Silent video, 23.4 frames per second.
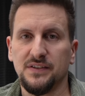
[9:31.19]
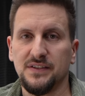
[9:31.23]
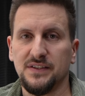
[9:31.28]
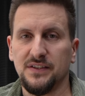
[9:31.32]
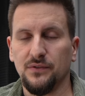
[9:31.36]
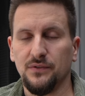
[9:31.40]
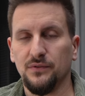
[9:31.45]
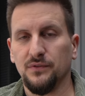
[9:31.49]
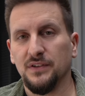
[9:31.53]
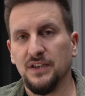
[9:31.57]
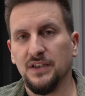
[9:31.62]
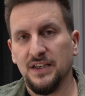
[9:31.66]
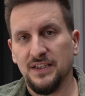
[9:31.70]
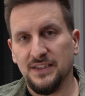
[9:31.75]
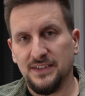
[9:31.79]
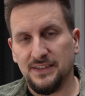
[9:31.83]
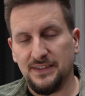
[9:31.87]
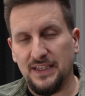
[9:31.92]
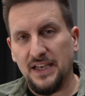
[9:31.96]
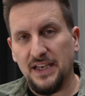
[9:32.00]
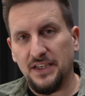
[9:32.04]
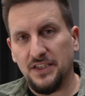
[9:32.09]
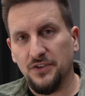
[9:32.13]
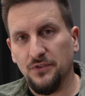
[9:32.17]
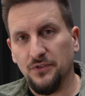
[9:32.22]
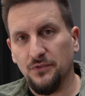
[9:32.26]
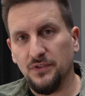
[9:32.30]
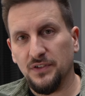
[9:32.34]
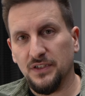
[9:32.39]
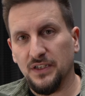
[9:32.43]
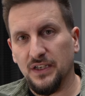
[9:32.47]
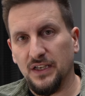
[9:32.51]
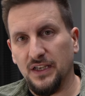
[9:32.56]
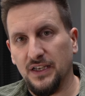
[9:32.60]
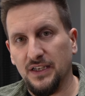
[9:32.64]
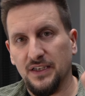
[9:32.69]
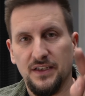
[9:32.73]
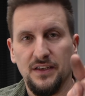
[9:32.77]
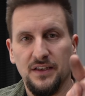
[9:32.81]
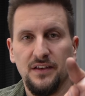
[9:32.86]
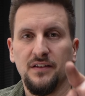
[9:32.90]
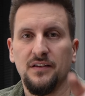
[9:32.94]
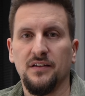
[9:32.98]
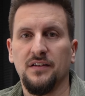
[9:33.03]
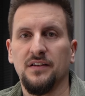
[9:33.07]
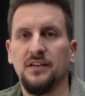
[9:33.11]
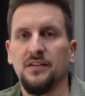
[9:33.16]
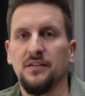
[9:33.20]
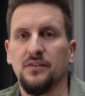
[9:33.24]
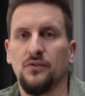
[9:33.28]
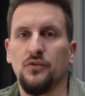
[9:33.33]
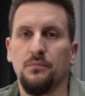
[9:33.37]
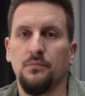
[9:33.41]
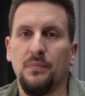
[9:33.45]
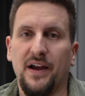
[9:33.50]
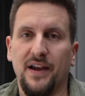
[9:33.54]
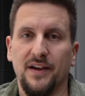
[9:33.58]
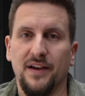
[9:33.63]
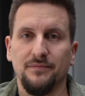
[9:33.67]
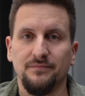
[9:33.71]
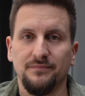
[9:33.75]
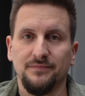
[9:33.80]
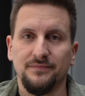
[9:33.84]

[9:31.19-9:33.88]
So stay tuned and goodbye.